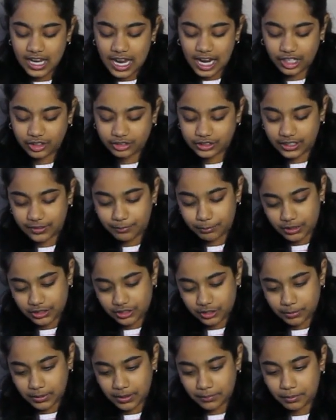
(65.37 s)
I also have
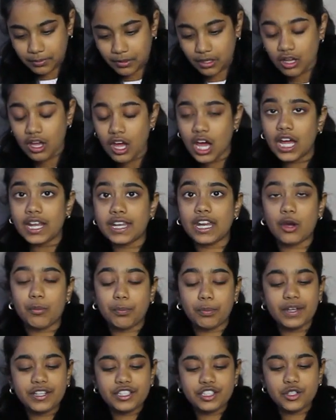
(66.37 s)
printer paper. Now
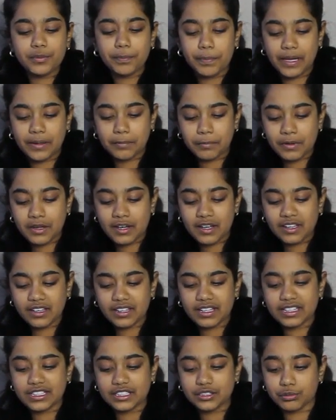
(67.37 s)
printer paper
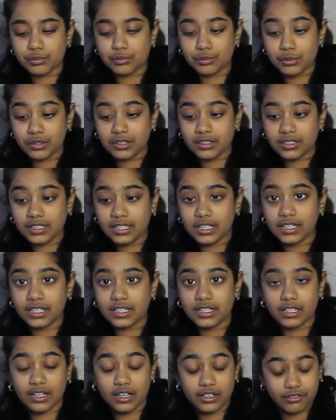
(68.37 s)
is
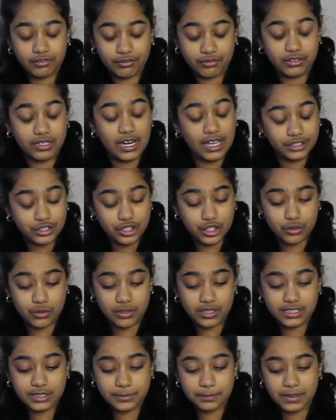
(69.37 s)
really a nice
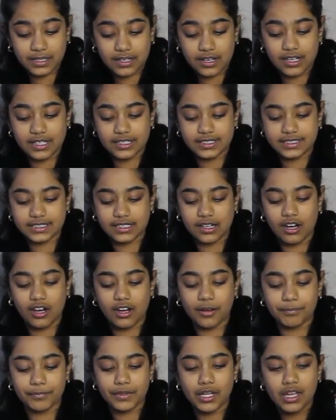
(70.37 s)
choice because
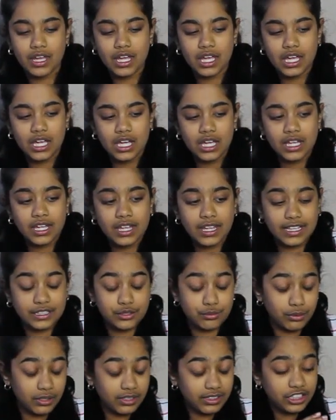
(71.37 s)
um,
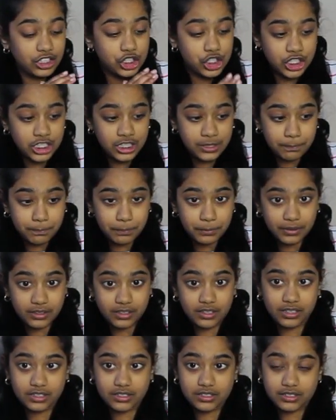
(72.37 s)
it's really cheap
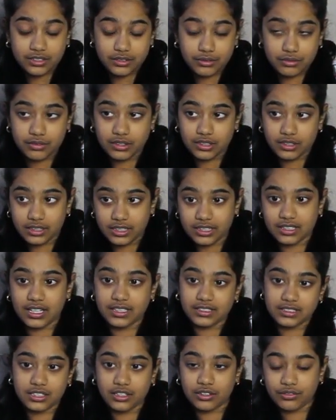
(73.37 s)
it's really
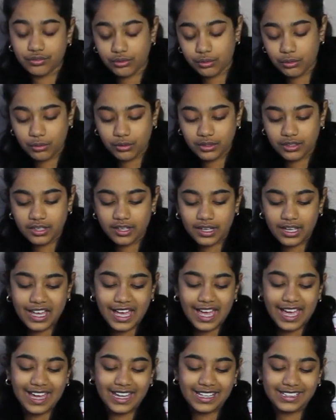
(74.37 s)
nice to afford
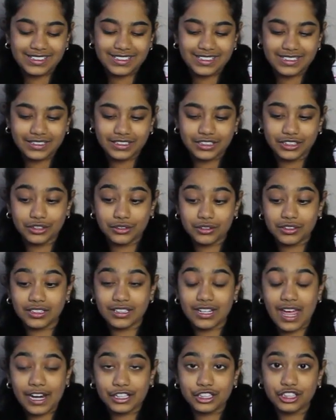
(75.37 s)
and you
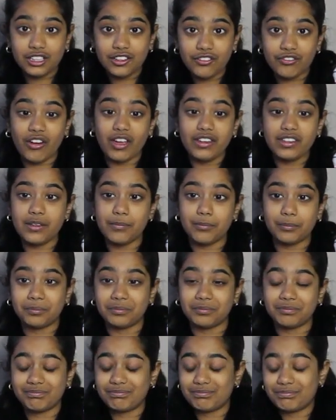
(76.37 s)
can actually find
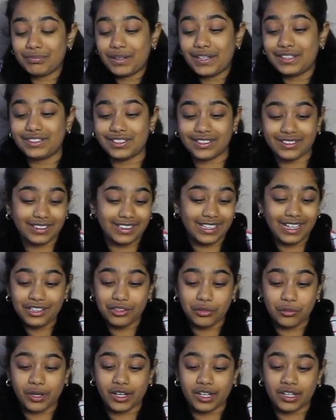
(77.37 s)
them basically
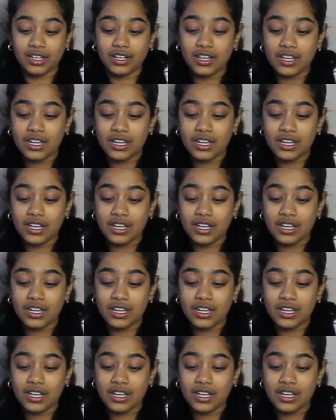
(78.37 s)
anywhere.